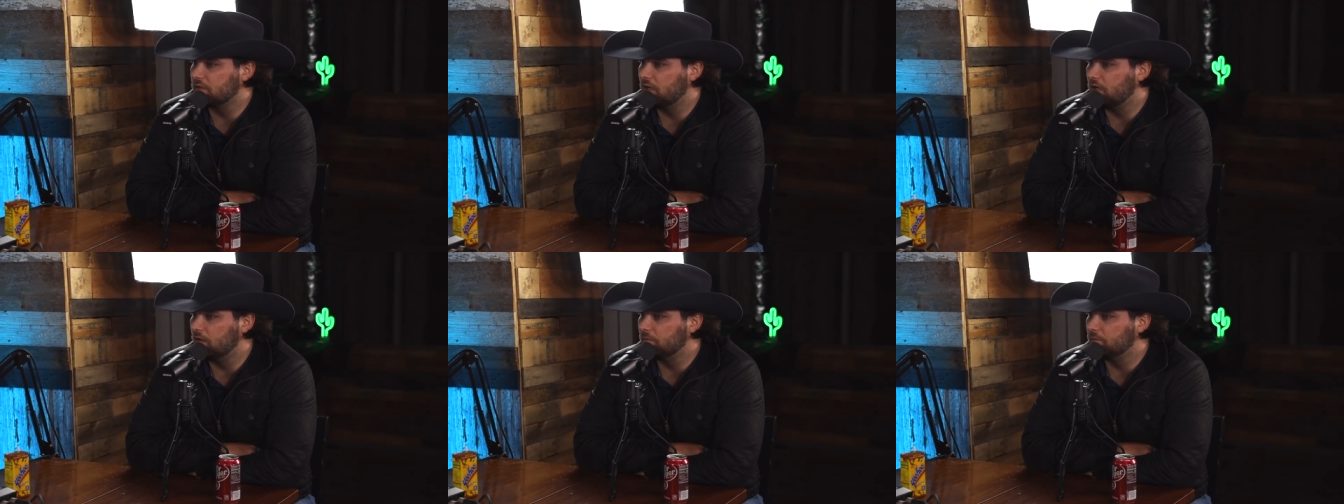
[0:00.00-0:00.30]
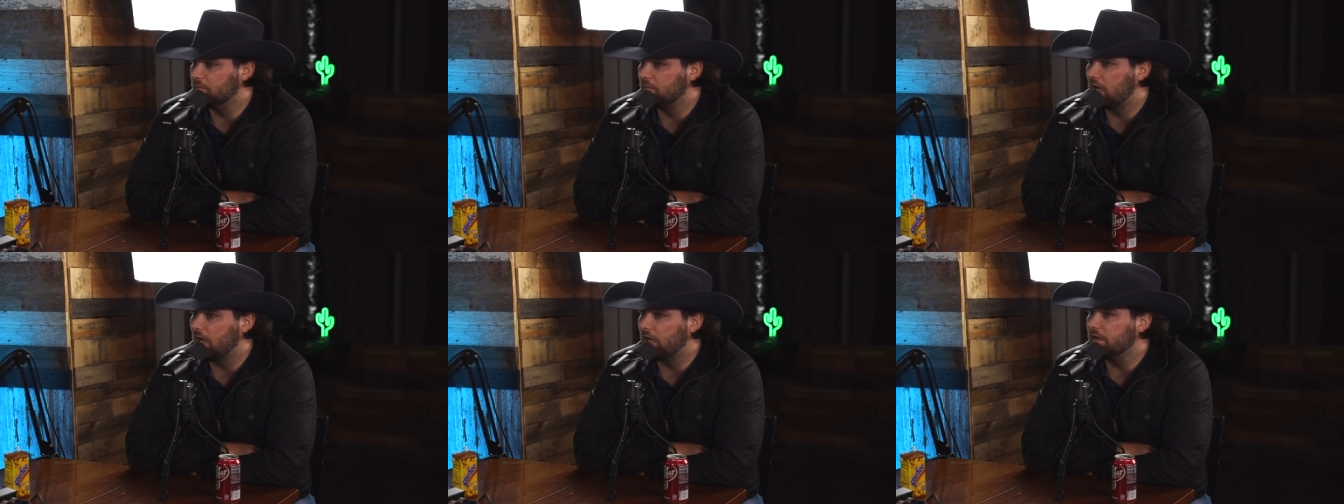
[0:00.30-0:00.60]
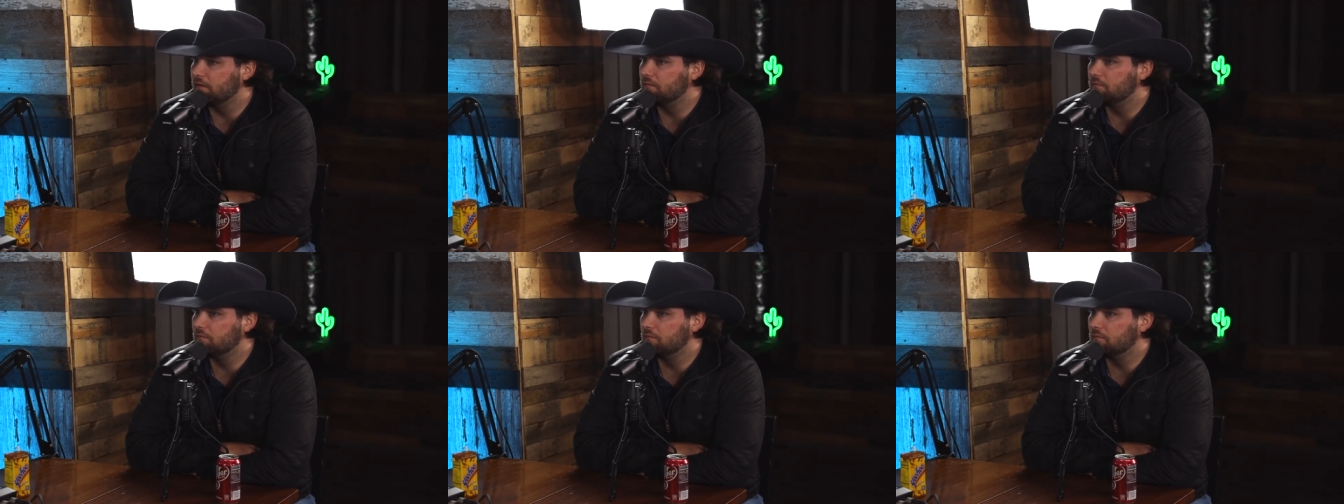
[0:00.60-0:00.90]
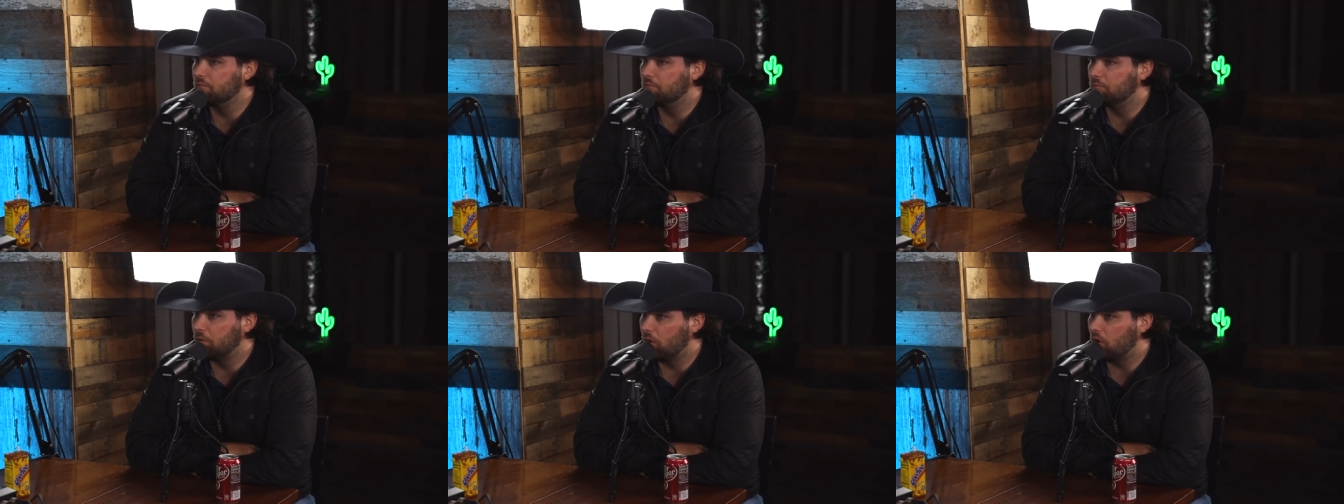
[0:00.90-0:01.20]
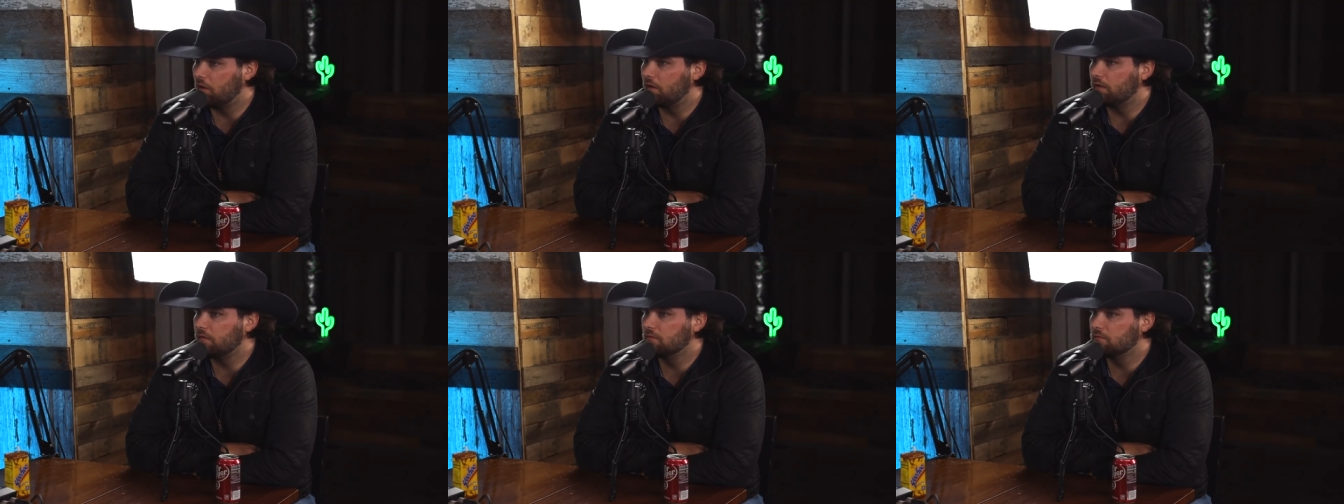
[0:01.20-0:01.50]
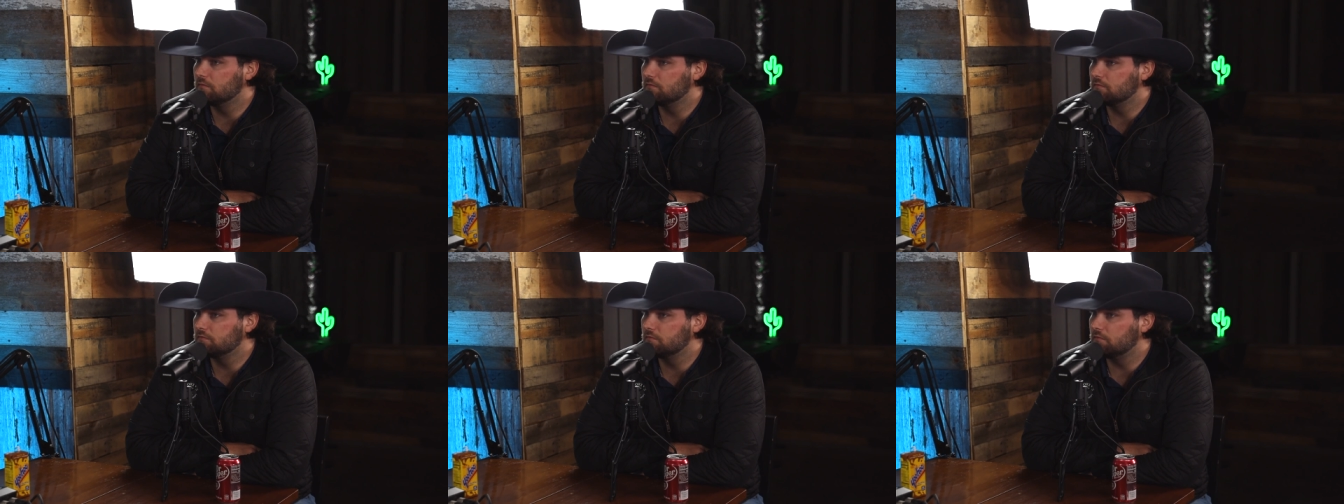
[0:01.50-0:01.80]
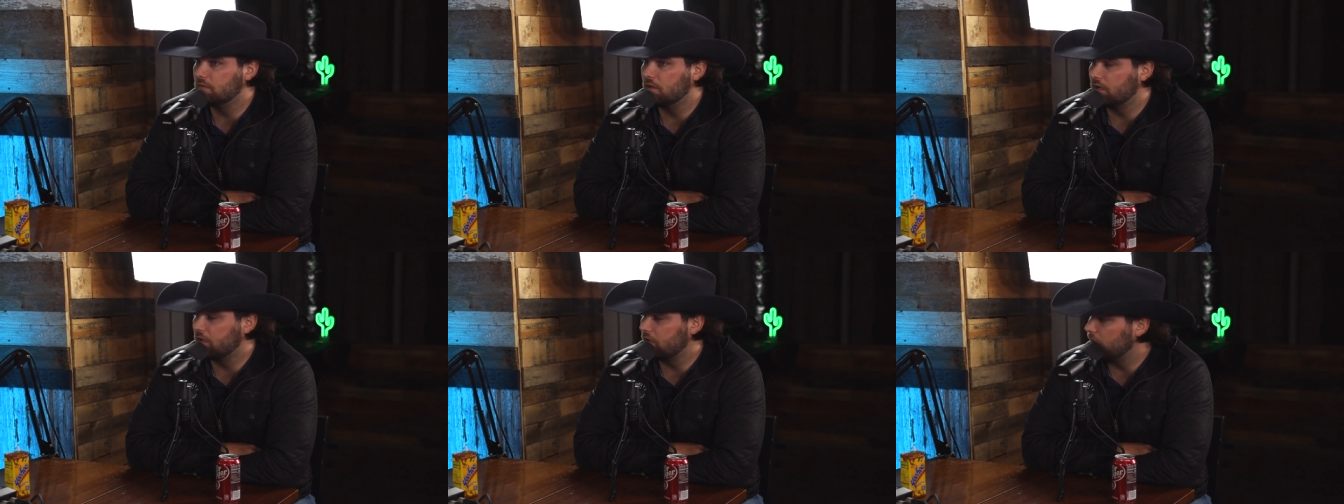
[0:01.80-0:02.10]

um, I bought a